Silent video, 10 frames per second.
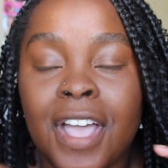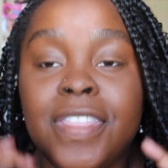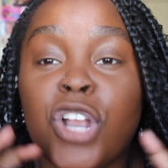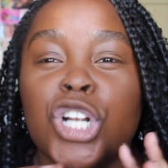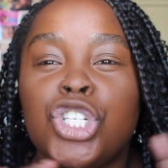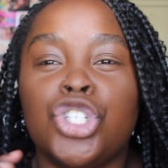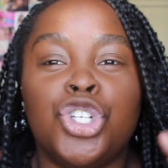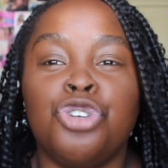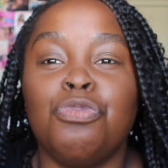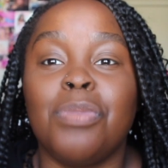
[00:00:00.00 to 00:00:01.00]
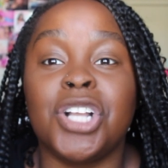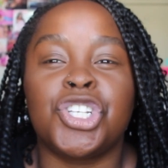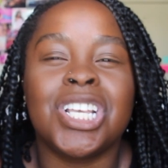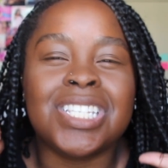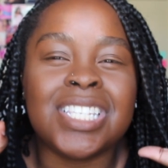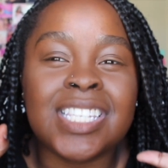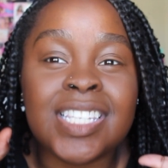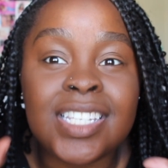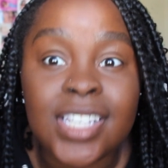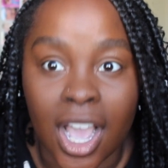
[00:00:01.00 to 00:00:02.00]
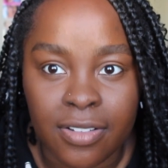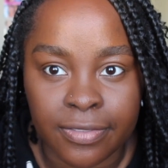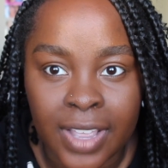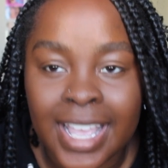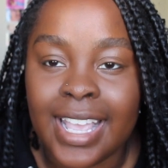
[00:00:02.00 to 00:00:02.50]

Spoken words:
There is too much stuff